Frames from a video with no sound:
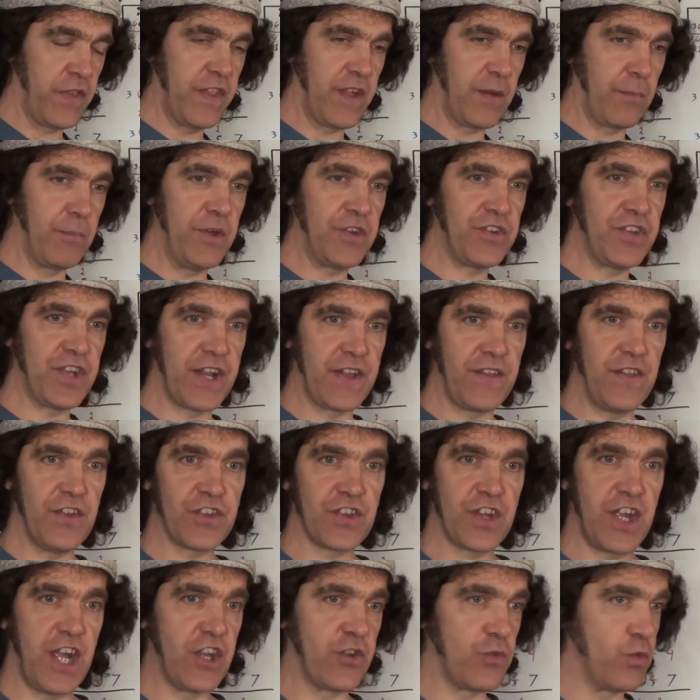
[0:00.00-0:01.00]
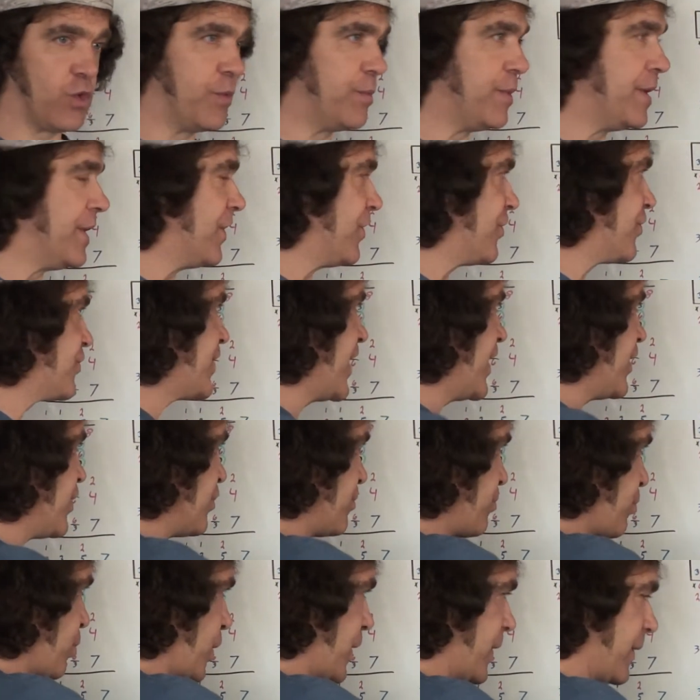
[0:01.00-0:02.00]
thing missing in this case would be the
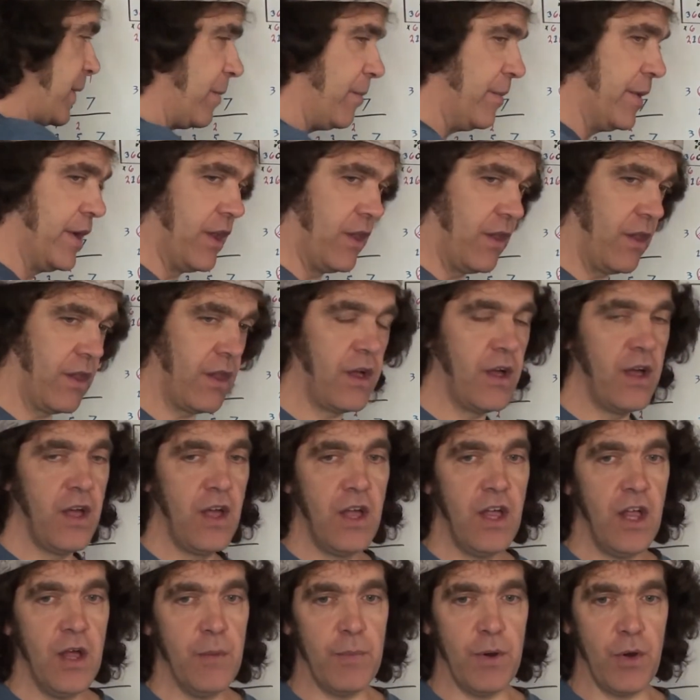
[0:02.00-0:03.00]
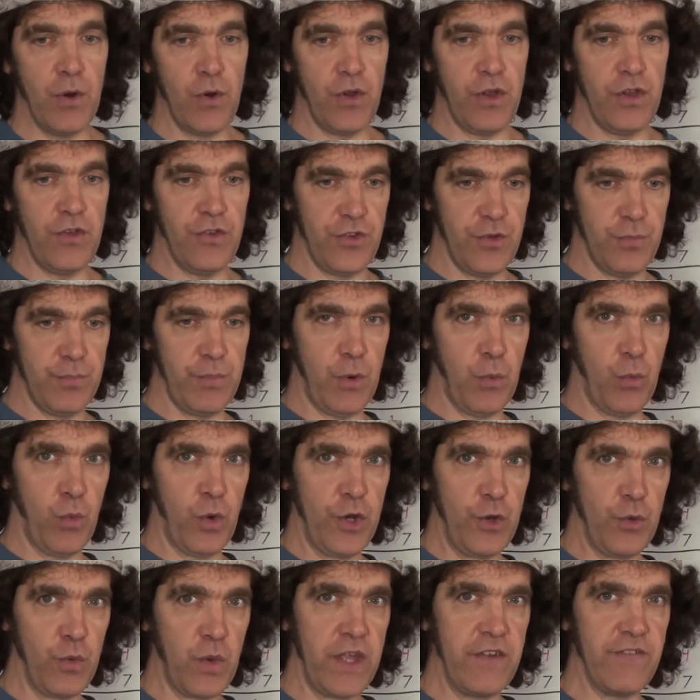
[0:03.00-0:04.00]
center point in the middle. But but
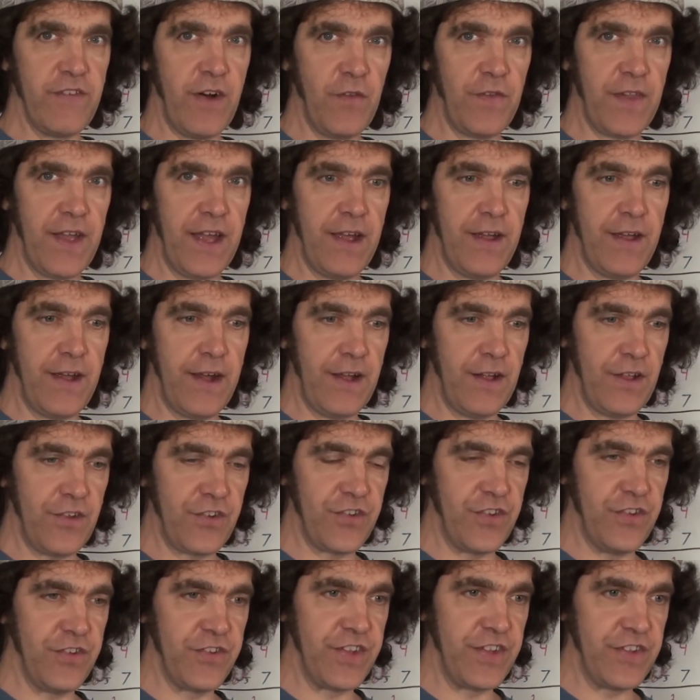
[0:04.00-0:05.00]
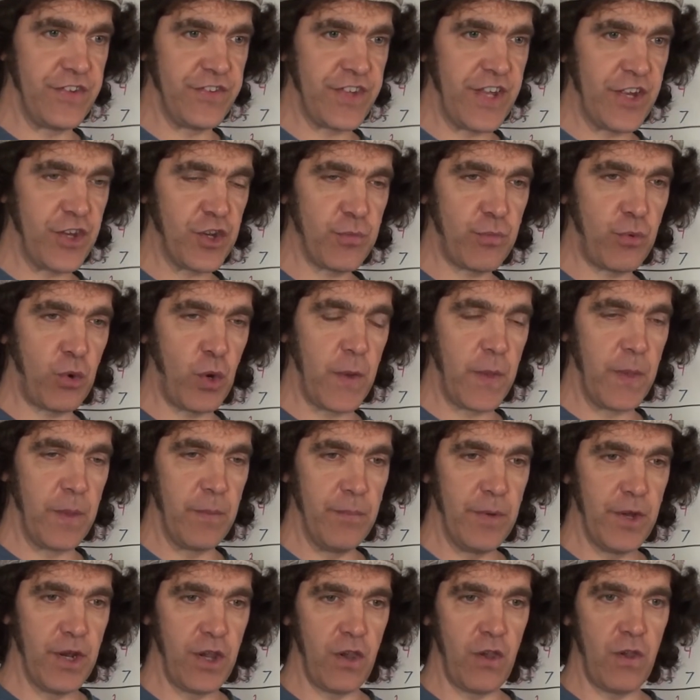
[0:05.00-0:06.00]
when you leave out that uh, center point in the
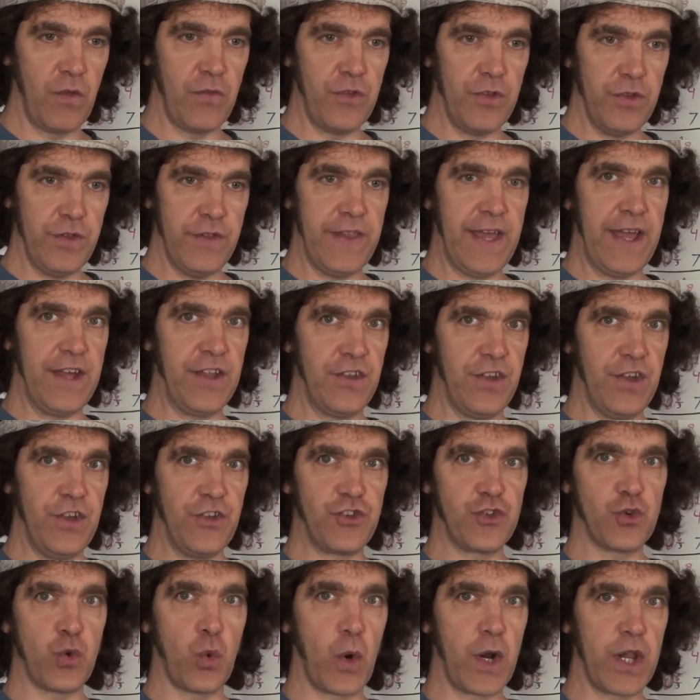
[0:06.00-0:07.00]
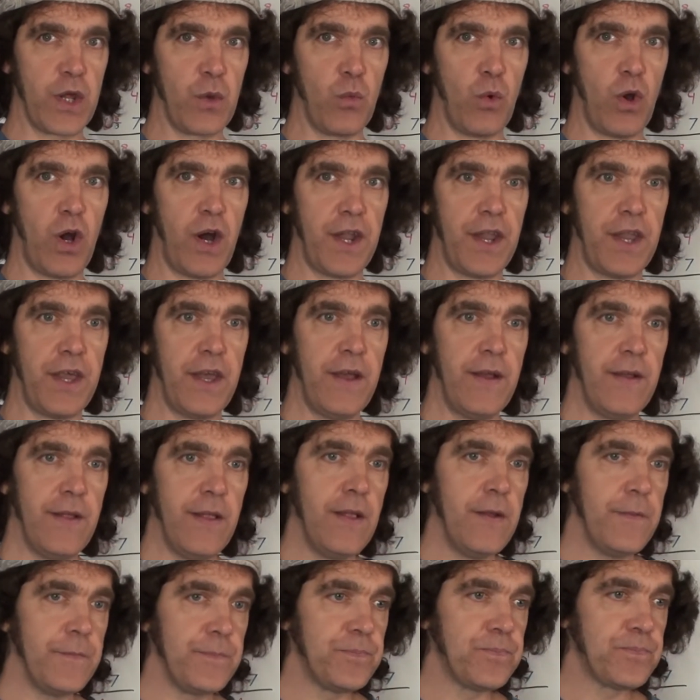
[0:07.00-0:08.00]
middle, that is twenty-one,
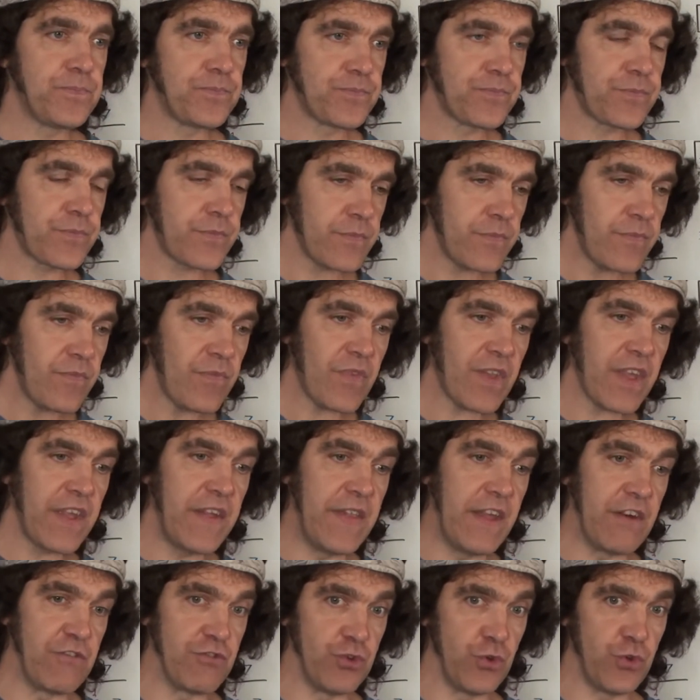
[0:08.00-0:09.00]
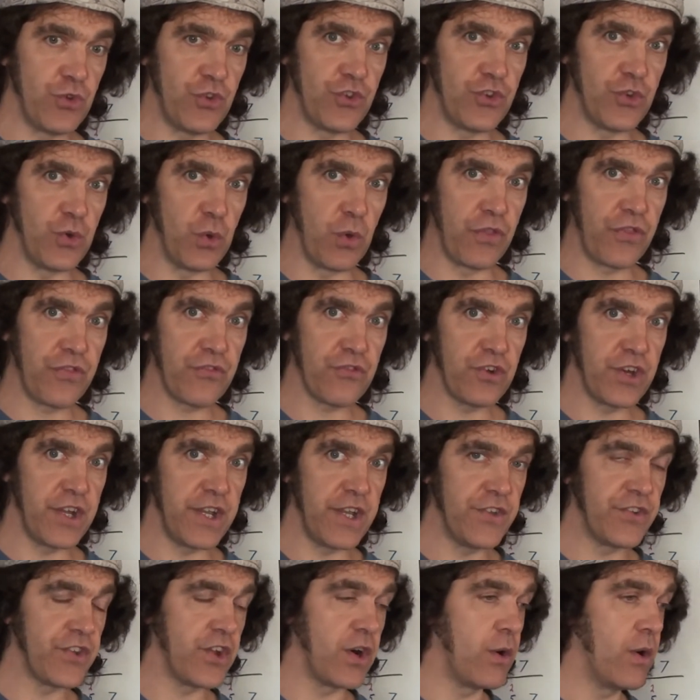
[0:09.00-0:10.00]
and that reduces to a
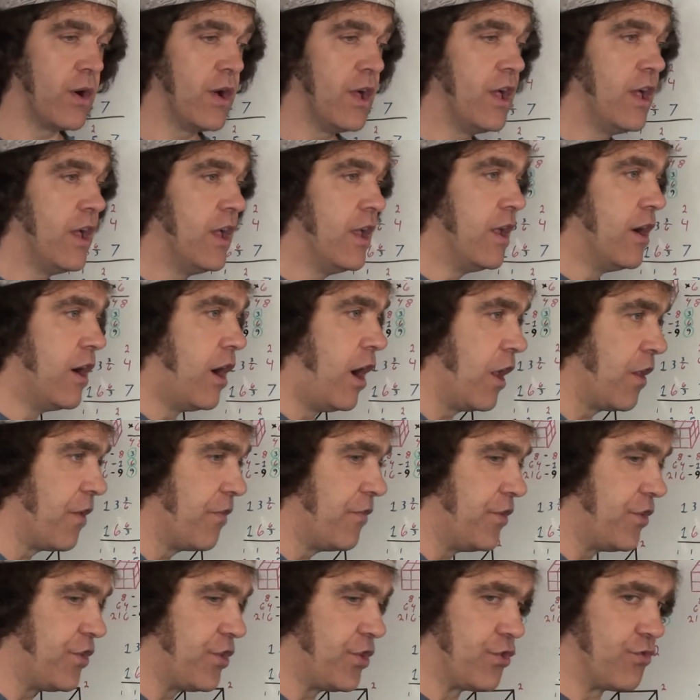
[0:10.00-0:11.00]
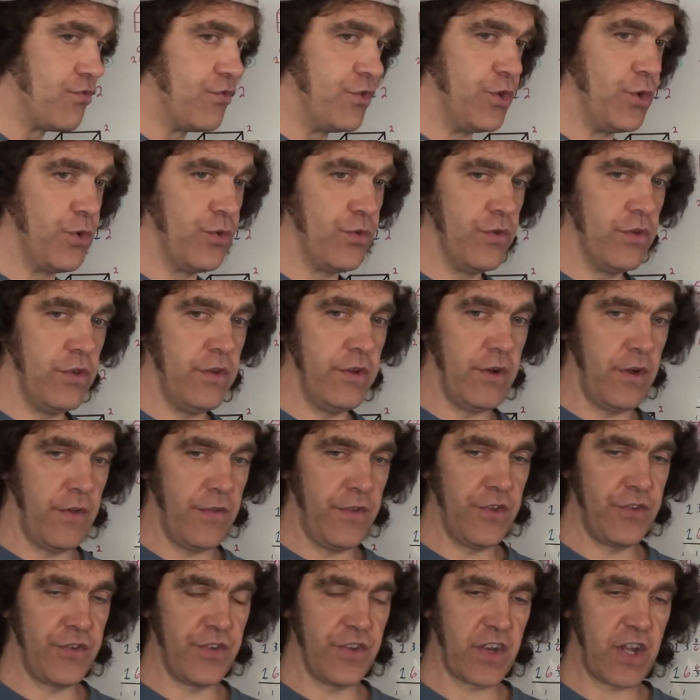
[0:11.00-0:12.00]
three. So all of this is redu you know
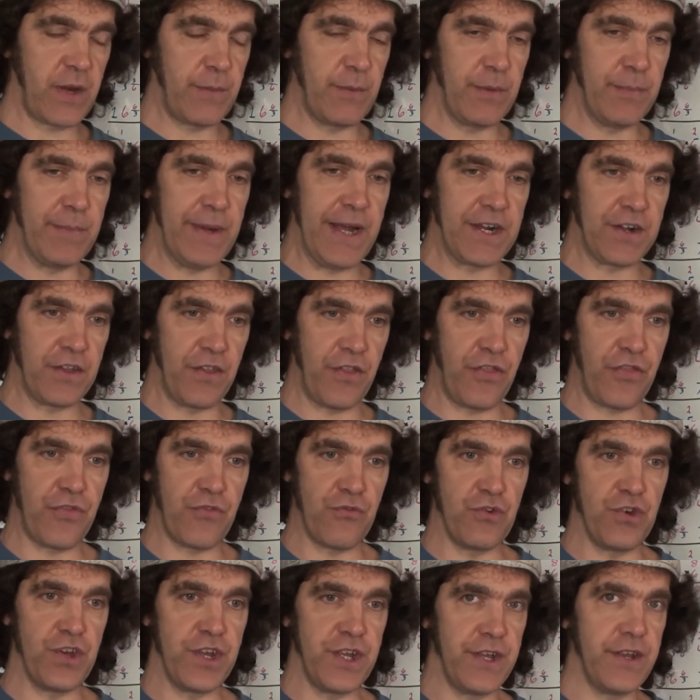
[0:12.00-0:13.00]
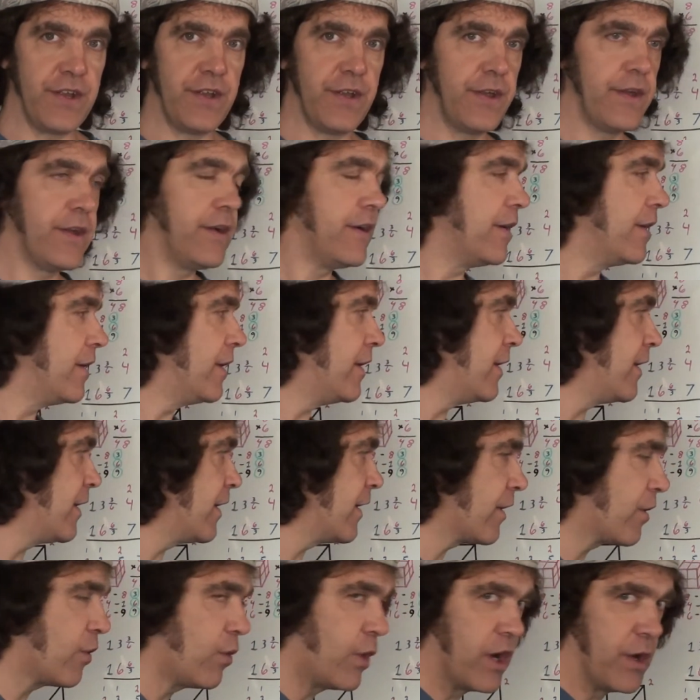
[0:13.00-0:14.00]
this is coming back to three uh,
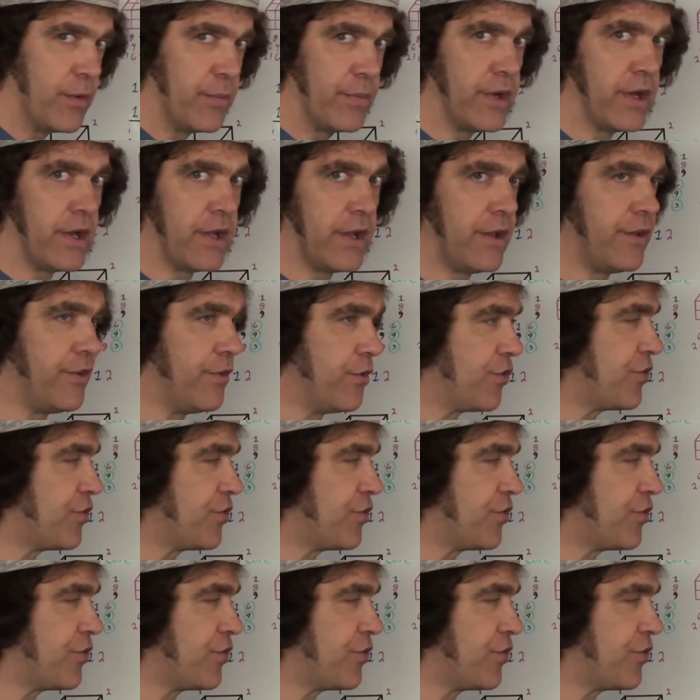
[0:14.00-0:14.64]
quite a bit, and you'll